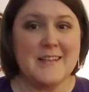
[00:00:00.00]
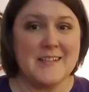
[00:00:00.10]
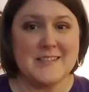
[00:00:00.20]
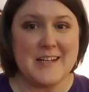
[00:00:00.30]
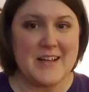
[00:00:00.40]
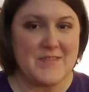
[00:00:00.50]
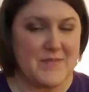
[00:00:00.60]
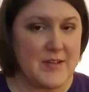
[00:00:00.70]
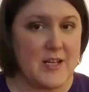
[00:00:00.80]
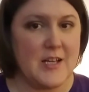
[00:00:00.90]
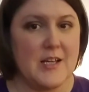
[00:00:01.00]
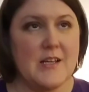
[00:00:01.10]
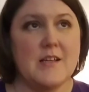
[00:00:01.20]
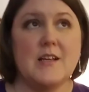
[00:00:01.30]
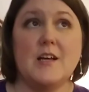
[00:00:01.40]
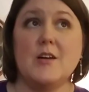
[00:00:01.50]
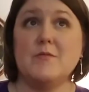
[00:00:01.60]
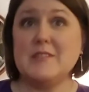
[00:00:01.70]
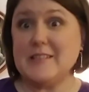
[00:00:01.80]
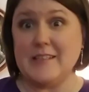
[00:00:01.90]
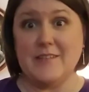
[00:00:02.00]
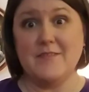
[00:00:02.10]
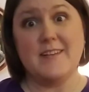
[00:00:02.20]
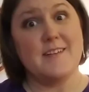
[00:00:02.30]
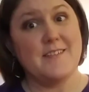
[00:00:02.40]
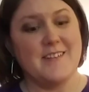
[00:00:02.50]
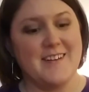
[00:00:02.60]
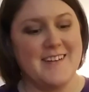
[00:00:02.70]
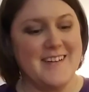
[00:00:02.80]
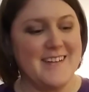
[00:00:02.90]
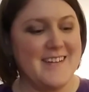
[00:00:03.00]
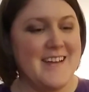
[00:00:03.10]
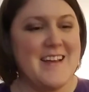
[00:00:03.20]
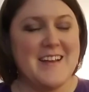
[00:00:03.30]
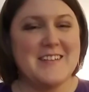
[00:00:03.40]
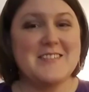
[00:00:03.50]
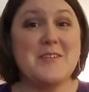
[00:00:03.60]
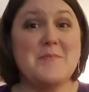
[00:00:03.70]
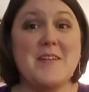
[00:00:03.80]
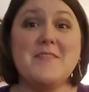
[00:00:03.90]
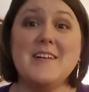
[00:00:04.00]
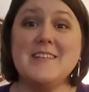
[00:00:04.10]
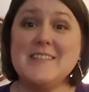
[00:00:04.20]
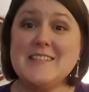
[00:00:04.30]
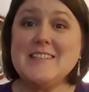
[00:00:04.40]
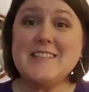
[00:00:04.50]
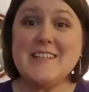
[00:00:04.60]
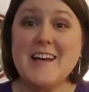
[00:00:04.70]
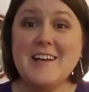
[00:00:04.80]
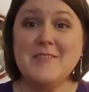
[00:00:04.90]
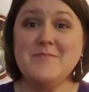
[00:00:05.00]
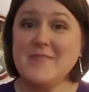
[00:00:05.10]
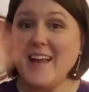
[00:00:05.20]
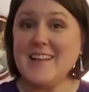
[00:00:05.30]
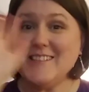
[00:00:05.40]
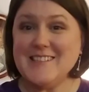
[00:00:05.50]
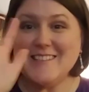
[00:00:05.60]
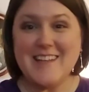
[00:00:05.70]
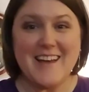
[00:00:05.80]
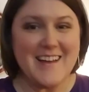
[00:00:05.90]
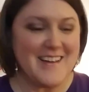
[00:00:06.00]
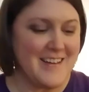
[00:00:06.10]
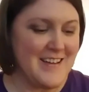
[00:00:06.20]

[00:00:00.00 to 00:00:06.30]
things that I've received. So my friend Leticia, hi Leticia.